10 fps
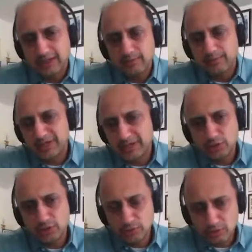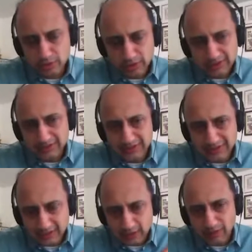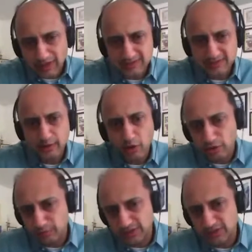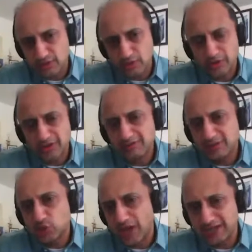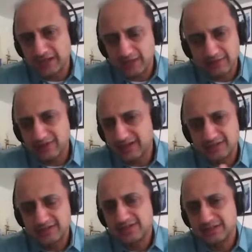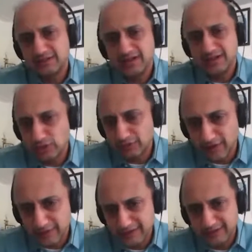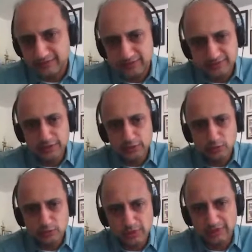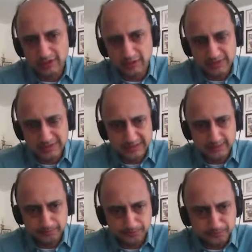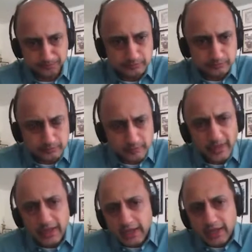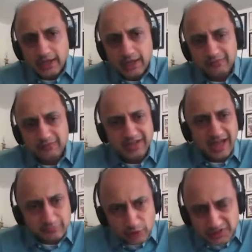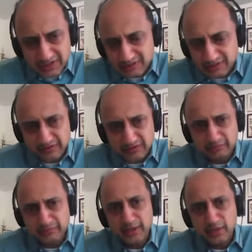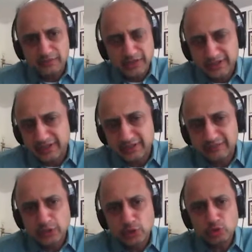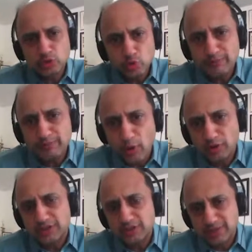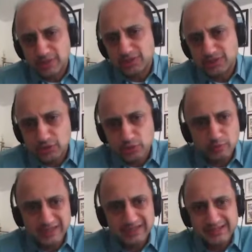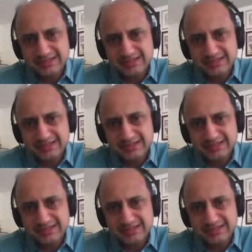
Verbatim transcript: compared to the advanced economies or even China, where it is in the range of 150 to 200%. Uh, when I was at the Reserve Bank of India, we took two important measures to make